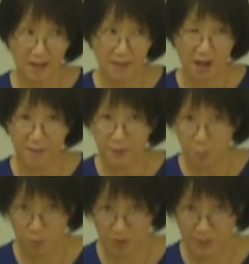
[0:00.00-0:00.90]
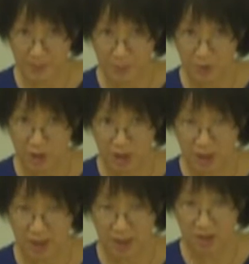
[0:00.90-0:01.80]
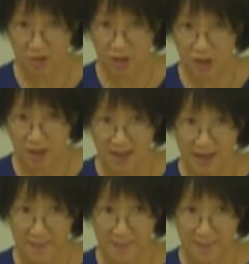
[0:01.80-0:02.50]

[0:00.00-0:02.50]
often word by British English,